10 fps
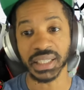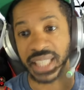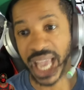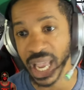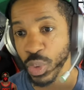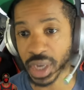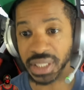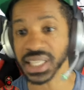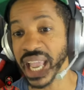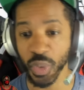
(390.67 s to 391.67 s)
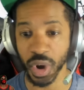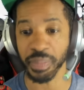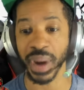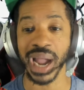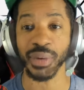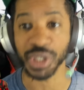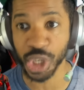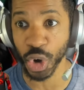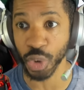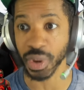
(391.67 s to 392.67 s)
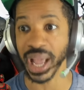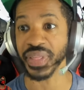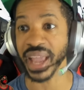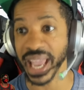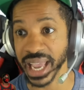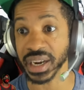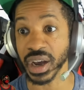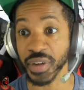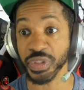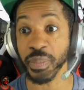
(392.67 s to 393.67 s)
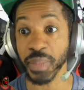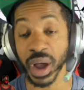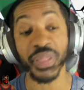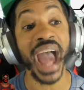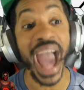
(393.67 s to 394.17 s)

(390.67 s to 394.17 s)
day one, day one buy Returnal at the end of the month,